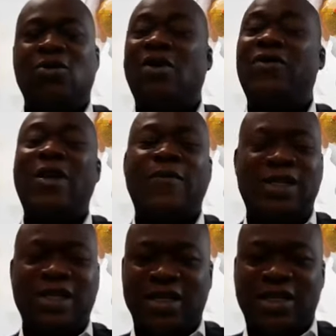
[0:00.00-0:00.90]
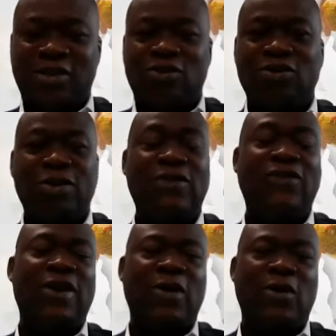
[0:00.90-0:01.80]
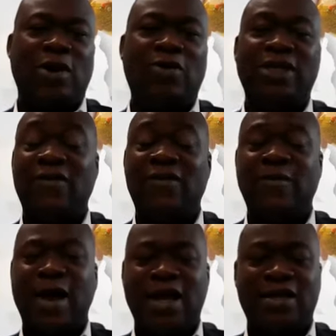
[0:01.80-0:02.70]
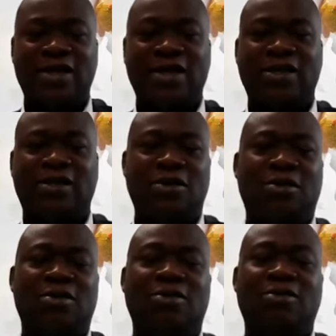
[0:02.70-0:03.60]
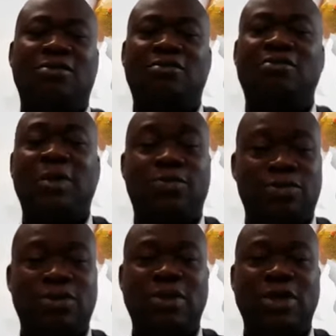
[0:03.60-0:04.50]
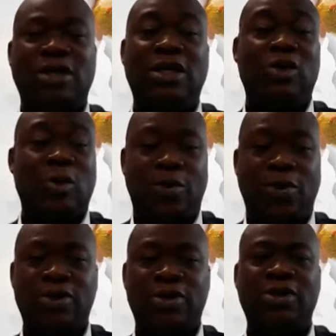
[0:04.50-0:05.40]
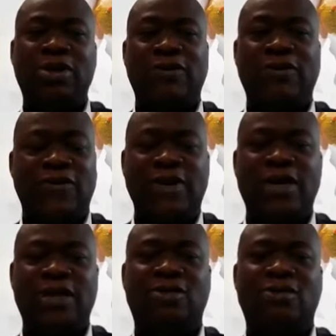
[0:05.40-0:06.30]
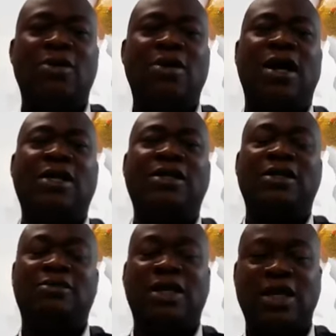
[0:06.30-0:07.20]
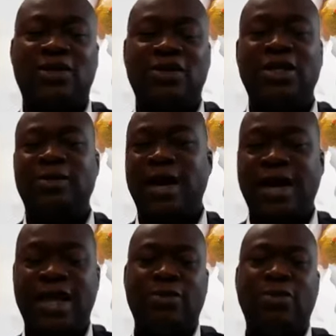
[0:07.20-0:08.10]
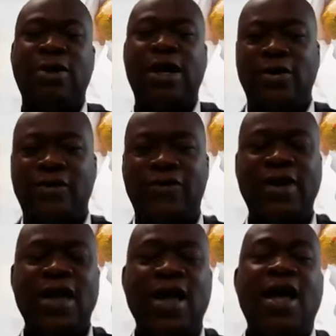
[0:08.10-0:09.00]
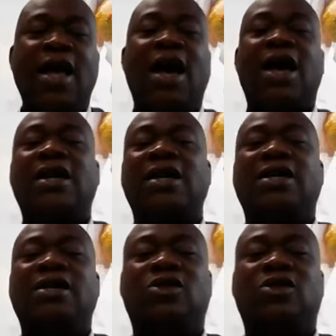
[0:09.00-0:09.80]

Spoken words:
We have other businesses too doing very well with heavy balance sheets. So they support the funding, so long as the transaction is bankable enough and the